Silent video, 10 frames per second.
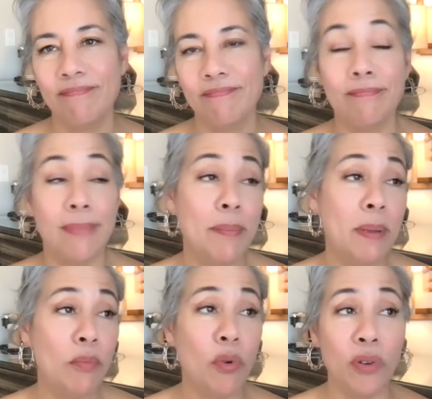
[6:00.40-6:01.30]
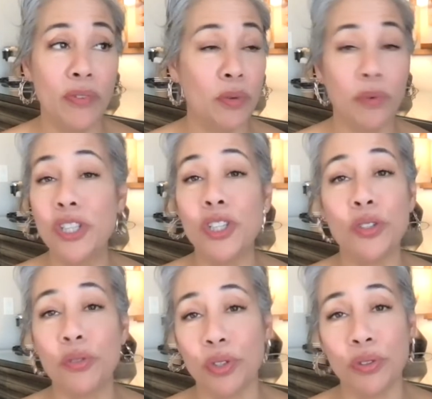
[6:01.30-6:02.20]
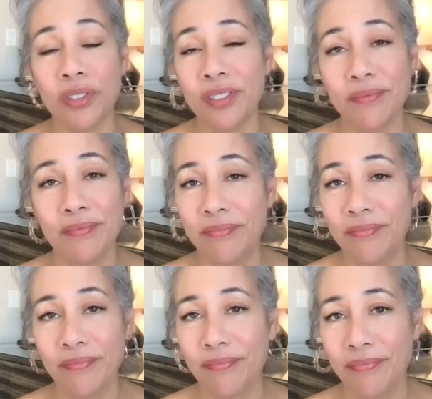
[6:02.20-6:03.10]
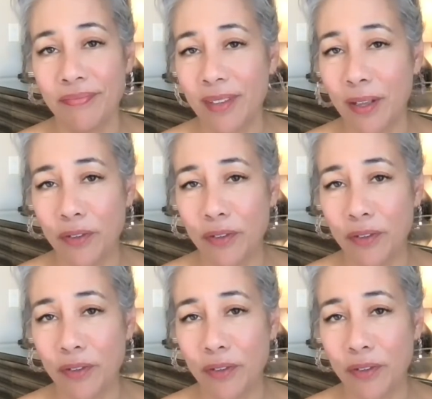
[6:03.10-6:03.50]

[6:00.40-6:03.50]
maybe more of an original truth of